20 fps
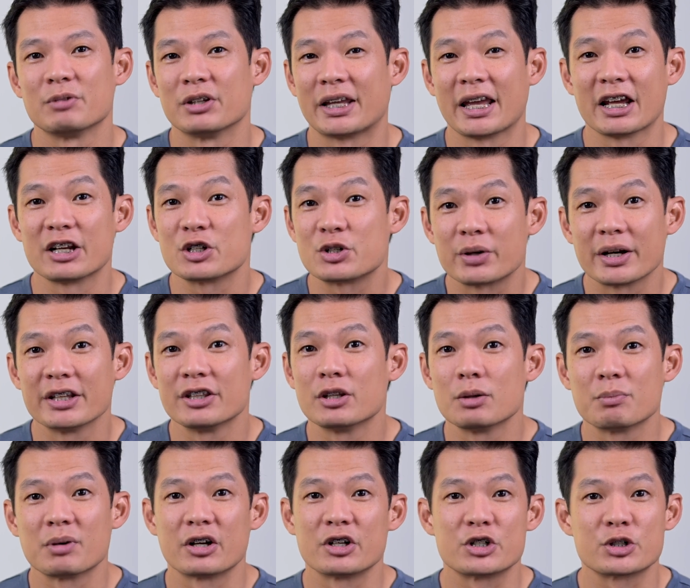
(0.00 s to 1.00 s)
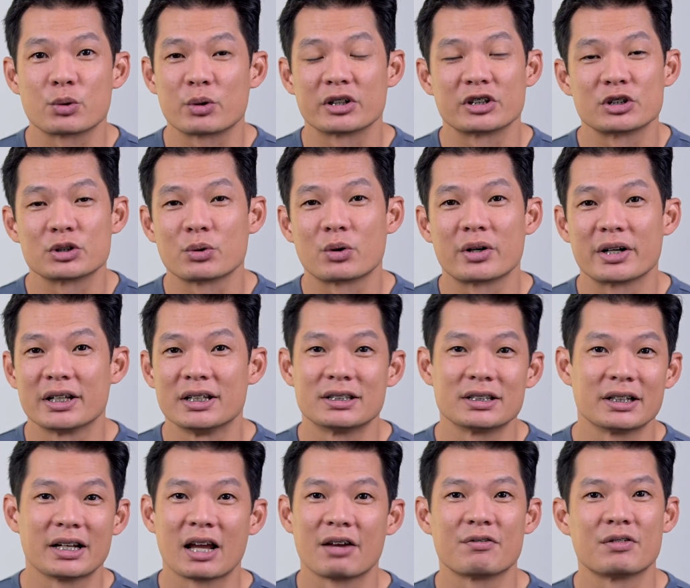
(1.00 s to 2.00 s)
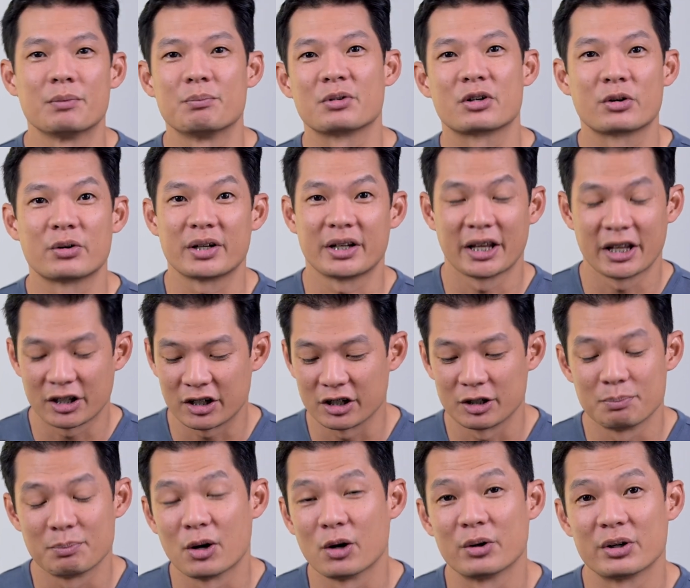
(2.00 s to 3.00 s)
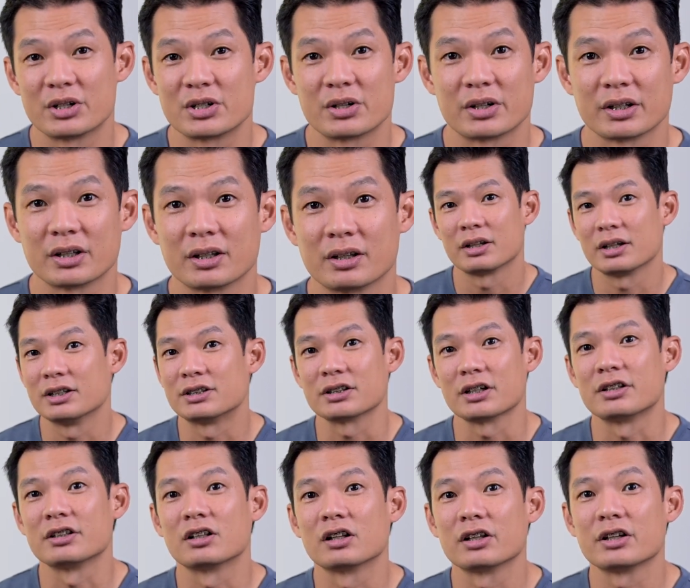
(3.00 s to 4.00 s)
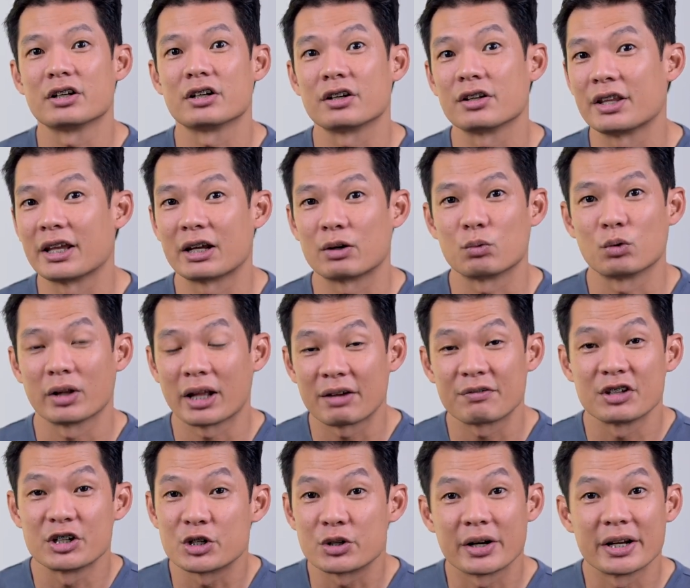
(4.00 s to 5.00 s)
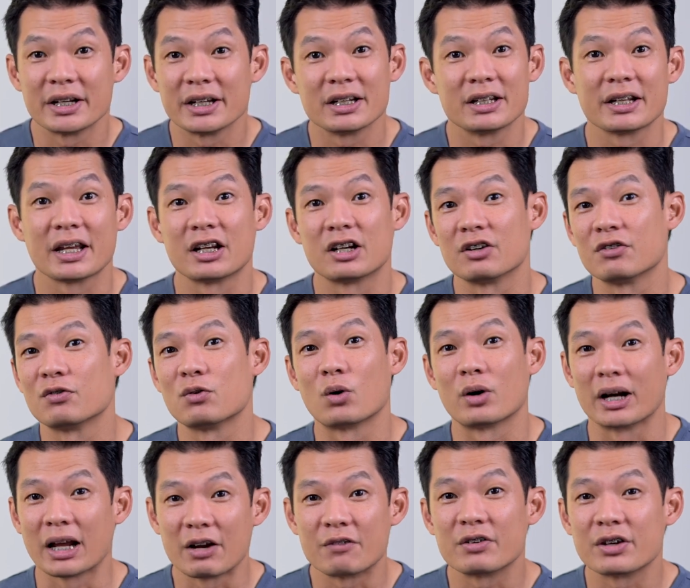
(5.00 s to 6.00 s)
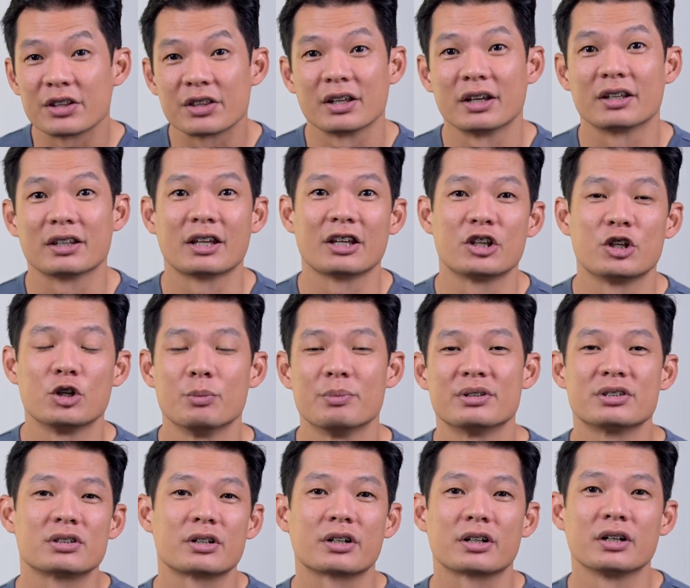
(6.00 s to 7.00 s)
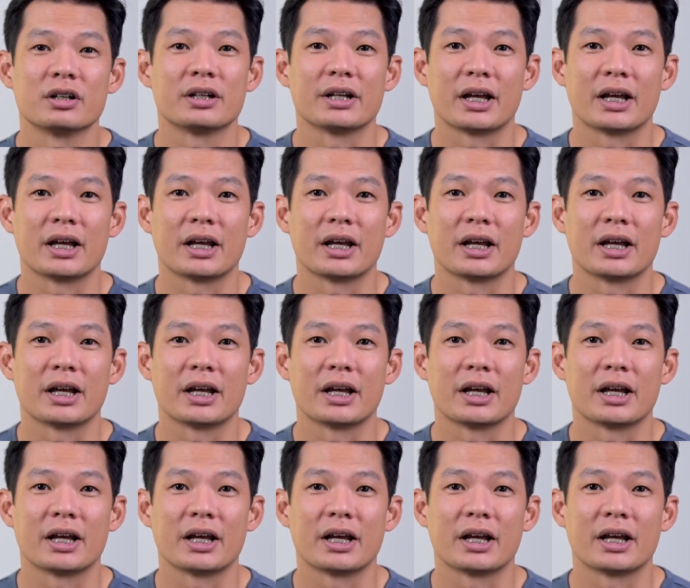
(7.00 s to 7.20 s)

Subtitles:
You can't train them on short stories and have them create good poetry. It's unclear that we'll have the training data for everything that humans are good